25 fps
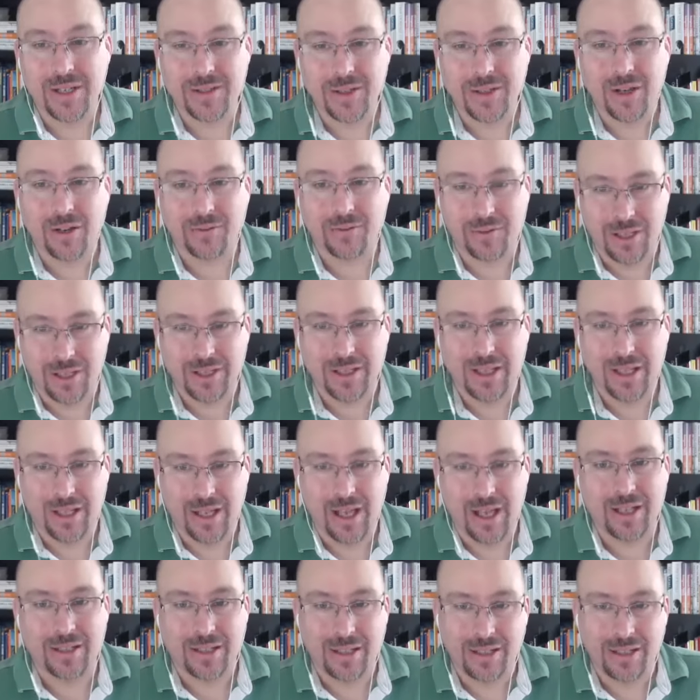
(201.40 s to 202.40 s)
solved their
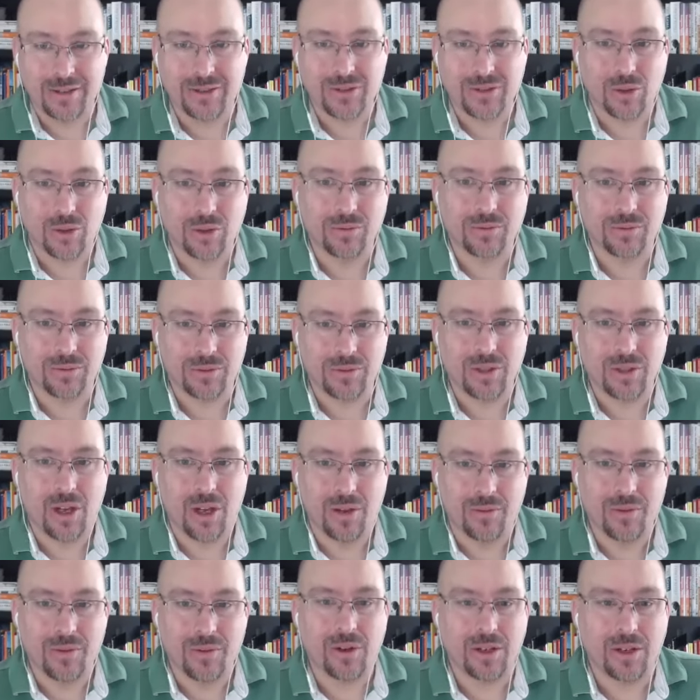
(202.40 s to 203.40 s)

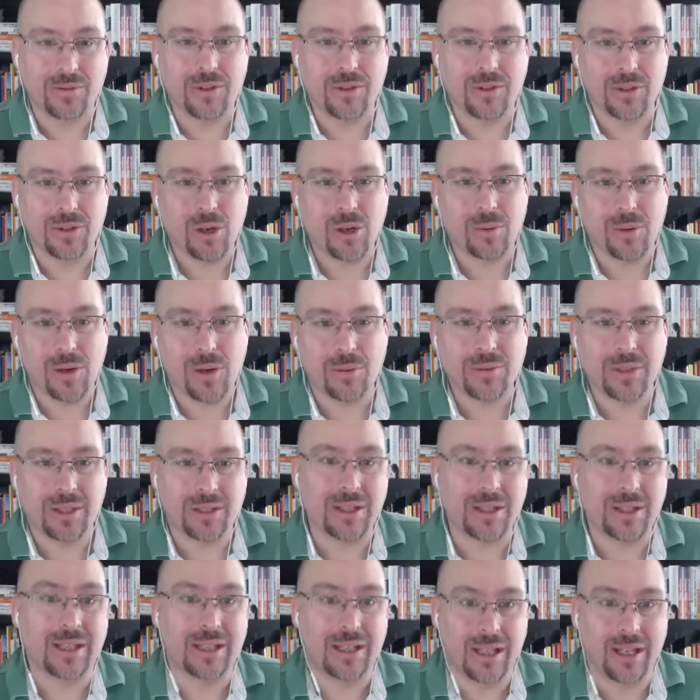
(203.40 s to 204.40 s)
inventory problem.
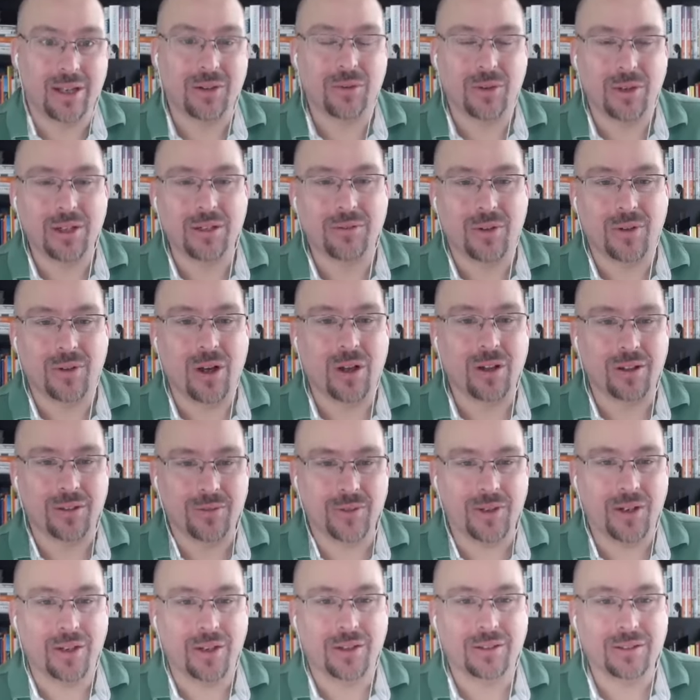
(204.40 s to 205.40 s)
Did they get rid of all
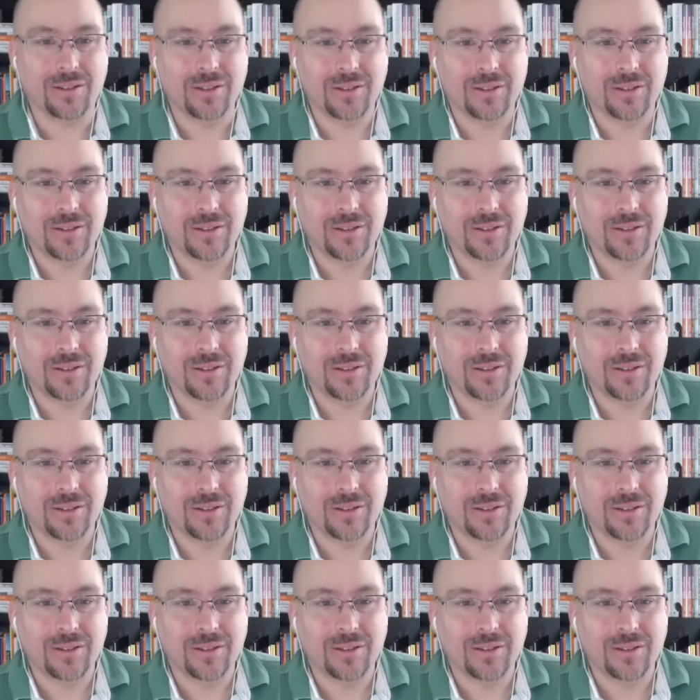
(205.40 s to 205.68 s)
of their